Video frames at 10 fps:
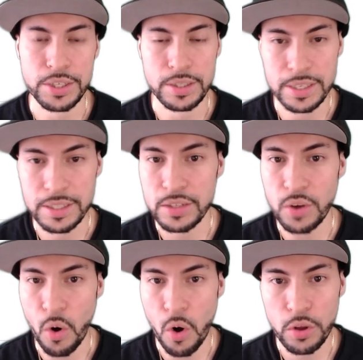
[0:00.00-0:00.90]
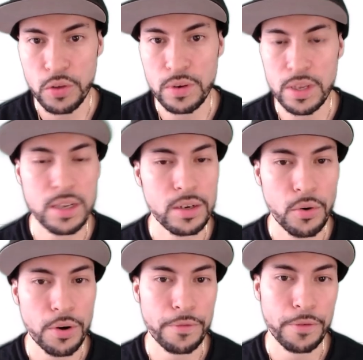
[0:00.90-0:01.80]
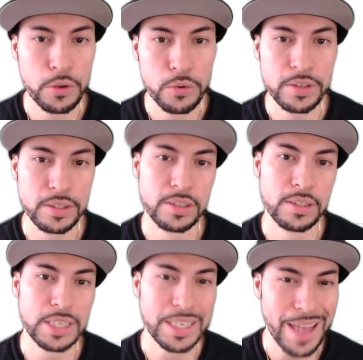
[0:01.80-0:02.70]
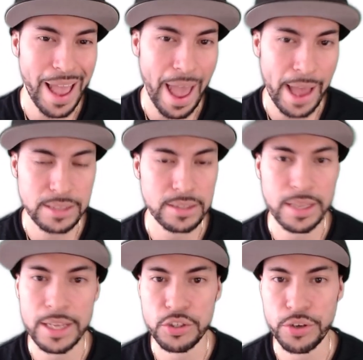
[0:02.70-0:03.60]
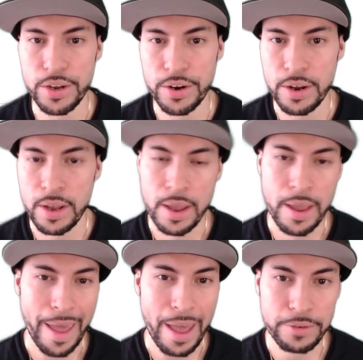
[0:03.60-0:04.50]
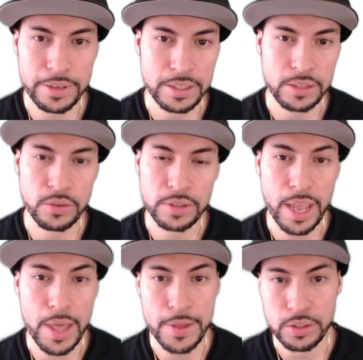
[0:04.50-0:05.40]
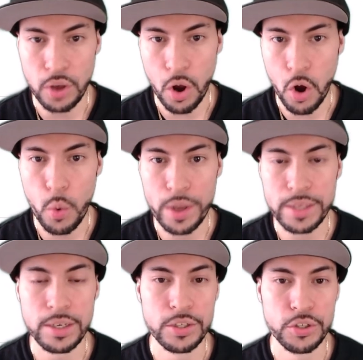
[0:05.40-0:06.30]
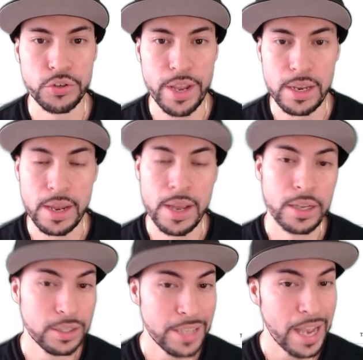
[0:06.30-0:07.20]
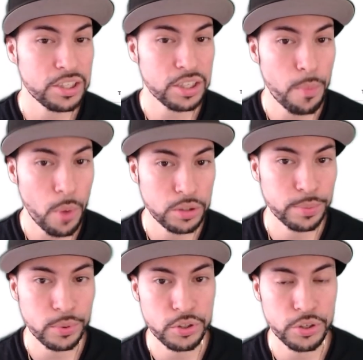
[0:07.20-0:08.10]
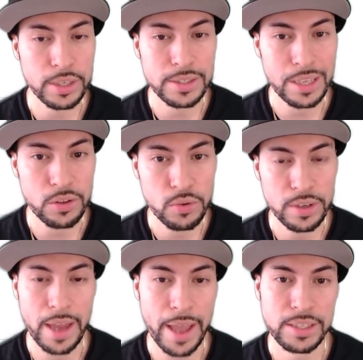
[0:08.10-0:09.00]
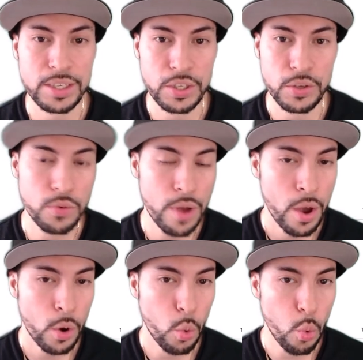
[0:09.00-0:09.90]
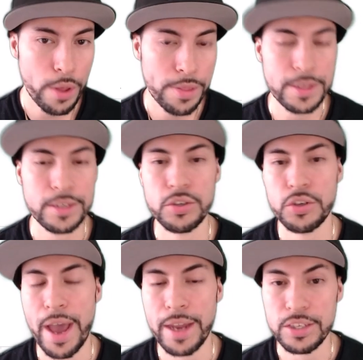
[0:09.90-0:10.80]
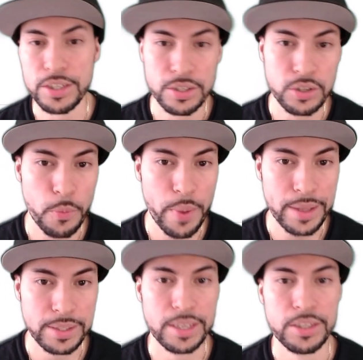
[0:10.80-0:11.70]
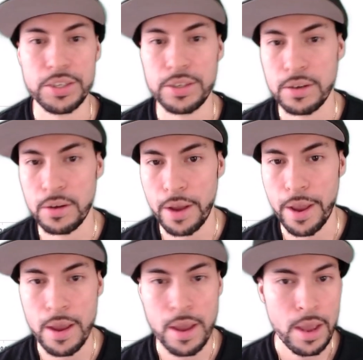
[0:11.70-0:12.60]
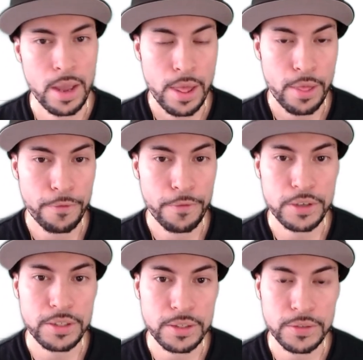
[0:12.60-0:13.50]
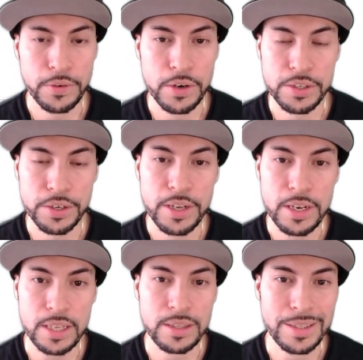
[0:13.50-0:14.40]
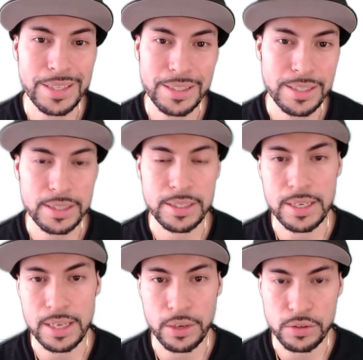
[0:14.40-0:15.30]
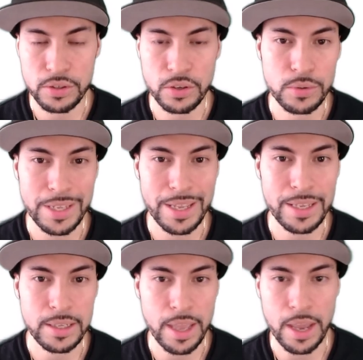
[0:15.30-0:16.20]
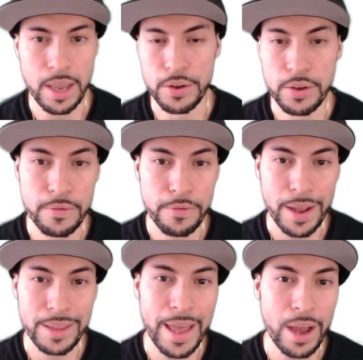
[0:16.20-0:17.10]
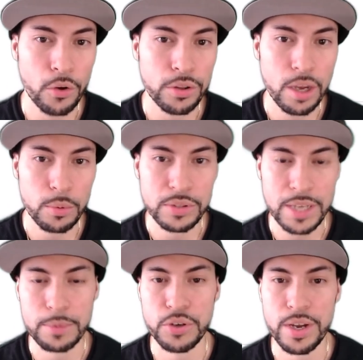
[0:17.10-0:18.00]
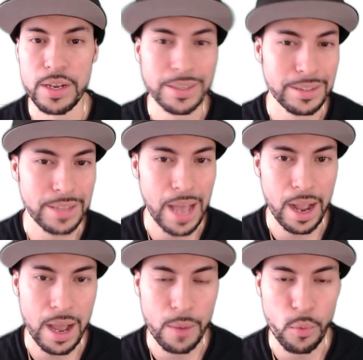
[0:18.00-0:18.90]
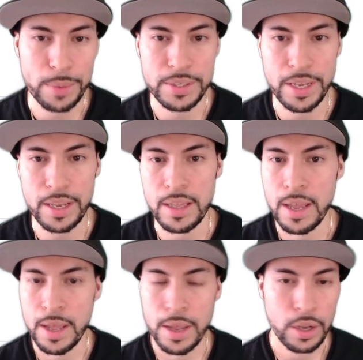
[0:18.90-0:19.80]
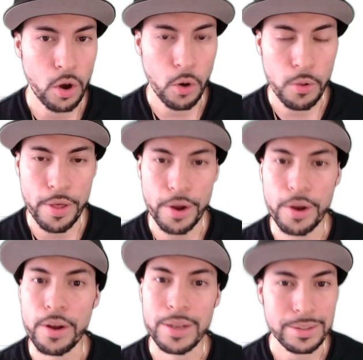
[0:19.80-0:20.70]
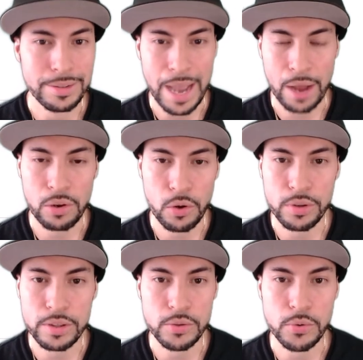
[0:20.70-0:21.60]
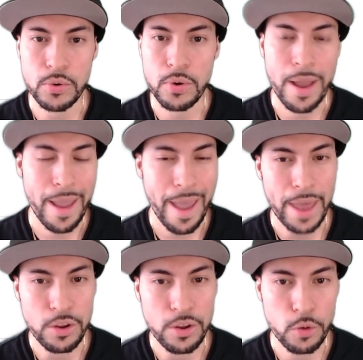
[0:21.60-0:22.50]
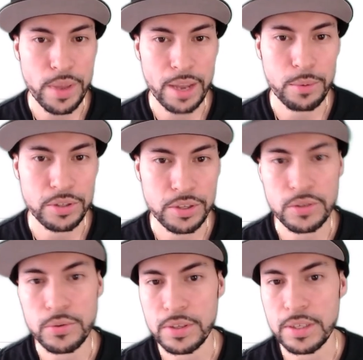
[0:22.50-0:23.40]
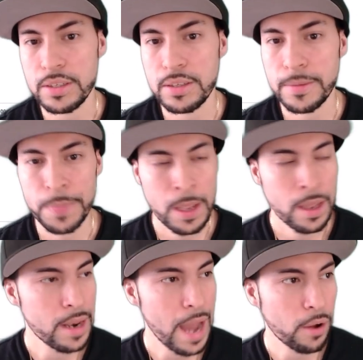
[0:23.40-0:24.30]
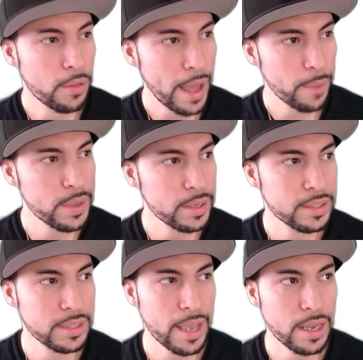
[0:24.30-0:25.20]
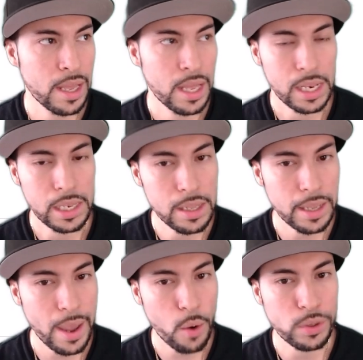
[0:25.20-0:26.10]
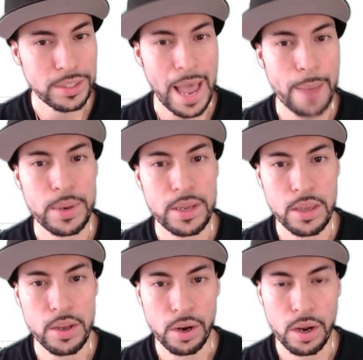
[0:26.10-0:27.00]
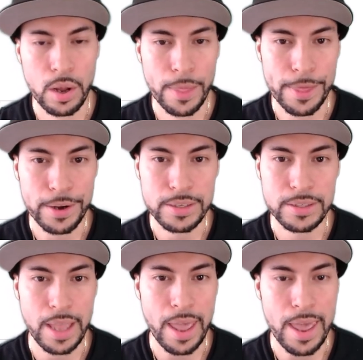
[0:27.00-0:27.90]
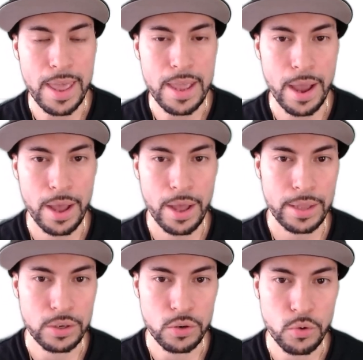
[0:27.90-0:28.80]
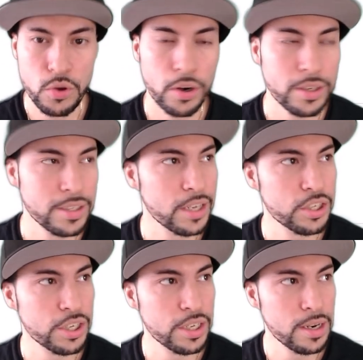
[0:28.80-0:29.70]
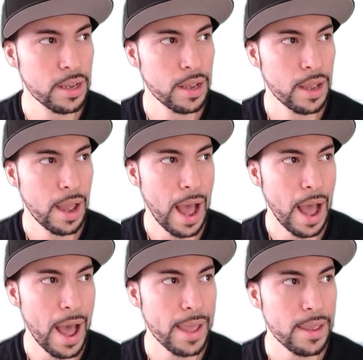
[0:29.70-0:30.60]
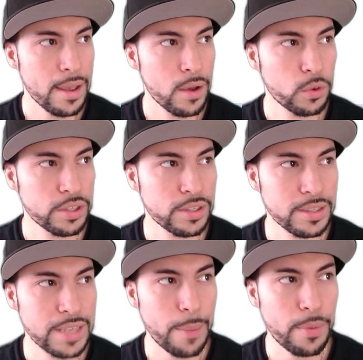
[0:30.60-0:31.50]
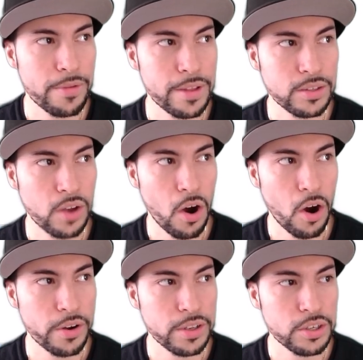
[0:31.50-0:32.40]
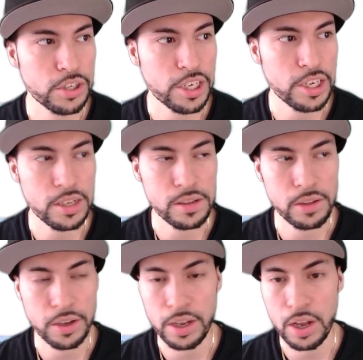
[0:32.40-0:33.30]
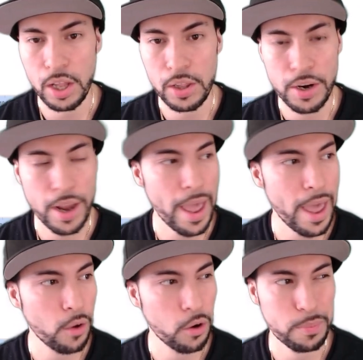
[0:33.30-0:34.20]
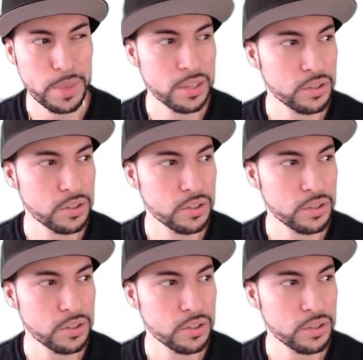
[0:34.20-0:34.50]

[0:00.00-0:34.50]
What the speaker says: This is all you need in order for you to succeed as a day trader. Every single day, there's always a trade. There's actually multiple trades that you can execute with this strategy. So pay attention, okay? The first things first, you're going to need the DTT kill zones indicator. You can find that on doubletoptrading.com website. Go there, download the tool, and you'll be able to use this. Now, that being said, look at what's happening here. There's a New York session high, which is the top of this orangey looking color, or peach or